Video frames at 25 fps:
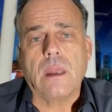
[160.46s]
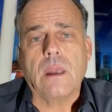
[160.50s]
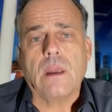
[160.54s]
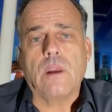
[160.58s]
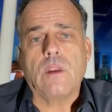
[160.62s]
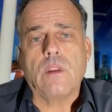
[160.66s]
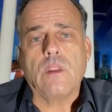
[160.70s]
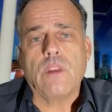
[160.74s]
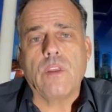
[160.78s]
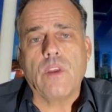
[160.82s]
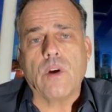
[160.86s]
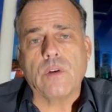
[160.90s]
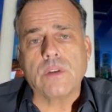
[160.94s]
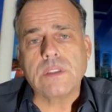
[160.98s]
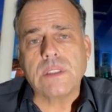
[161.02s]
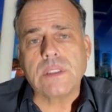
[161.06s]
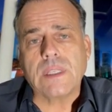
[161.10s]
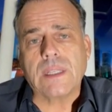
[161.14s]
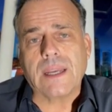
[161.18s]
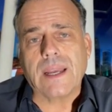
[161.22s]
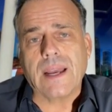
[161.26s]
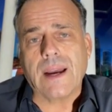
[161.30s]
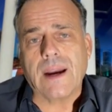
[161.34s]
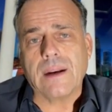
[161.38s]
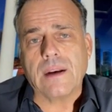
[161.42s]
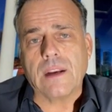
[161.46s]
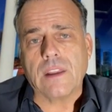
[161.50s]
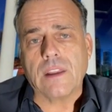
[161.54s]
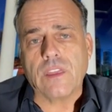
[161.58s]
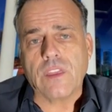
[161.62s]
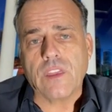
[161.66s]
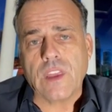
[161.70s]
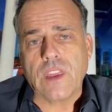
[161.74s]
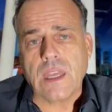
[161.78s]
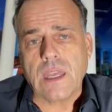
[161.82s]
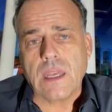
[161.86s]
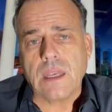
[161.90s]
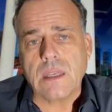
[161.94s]
Those are the kind of
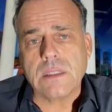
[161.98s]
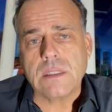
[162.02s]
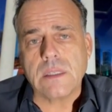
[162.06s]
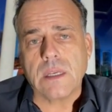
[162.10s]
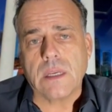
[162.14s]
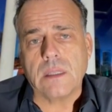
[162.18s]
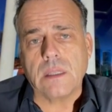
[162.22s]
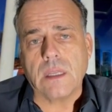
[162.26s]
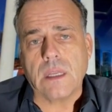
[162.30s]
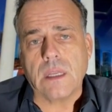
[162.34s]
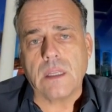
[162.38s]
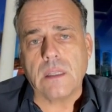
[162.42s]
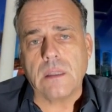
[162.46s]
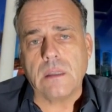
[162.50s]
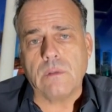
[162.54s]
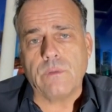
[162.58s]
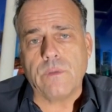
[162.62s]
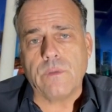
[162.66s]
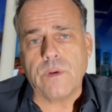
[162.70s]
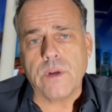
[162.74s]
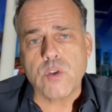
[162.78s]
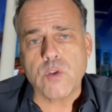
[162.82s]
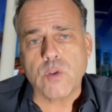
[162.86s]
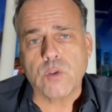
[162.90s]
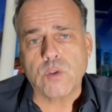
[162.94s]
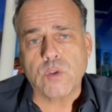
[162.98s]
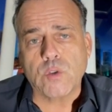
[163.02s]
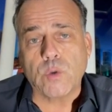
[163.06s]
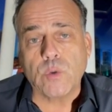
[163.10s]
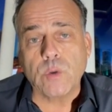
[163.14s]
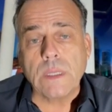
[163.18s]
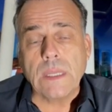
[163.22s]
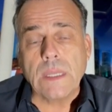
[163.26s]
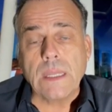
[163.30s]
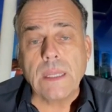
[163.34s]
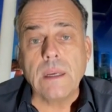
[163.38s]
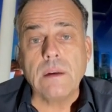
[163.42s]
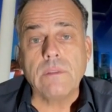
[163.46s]
things that individuals
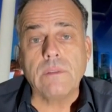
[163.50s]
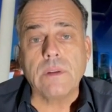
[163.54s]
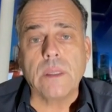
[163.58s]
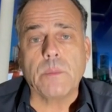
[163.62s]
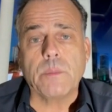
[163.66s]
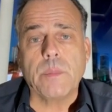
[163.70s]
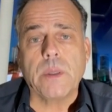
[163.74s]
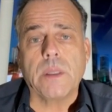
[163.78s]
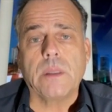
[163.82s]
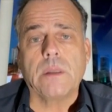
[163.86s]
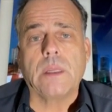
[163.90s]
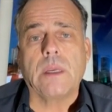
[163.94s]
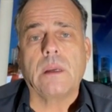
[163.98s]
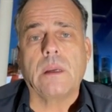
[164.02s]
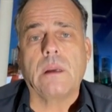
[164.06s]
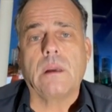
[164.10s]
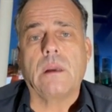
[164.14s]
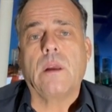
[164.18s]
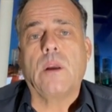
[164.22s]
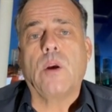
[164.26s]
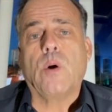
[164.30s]
who live in the building